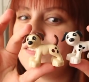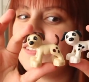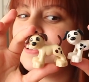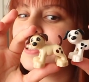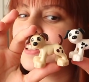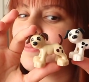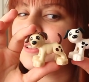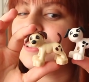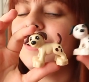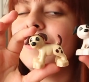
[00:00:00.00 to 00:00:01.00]
Very
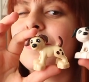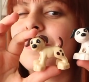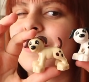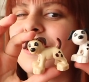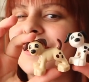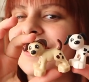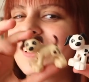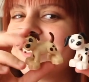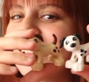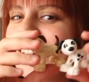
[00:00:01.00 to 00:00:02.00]
similar, but
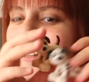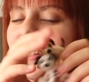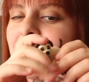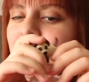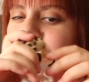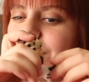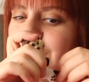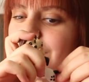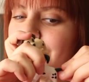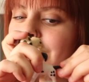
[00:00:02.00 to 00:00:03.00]
not similar
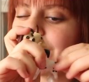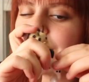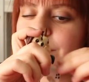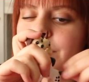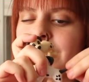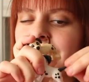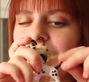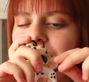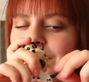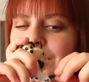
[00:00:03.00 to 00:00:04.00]
enough, because this one's
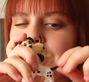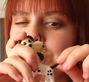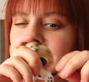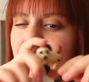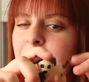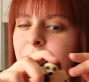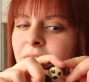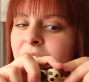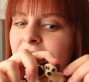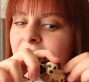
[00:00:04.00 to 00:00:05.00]
tail is
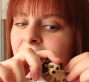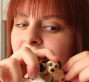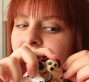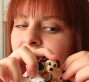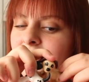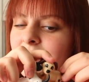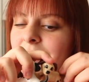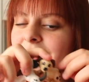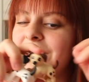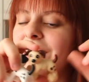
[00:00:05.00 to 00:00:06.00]
pliable, and this
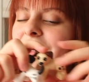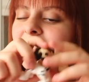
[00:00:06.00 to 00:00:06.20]
one's tail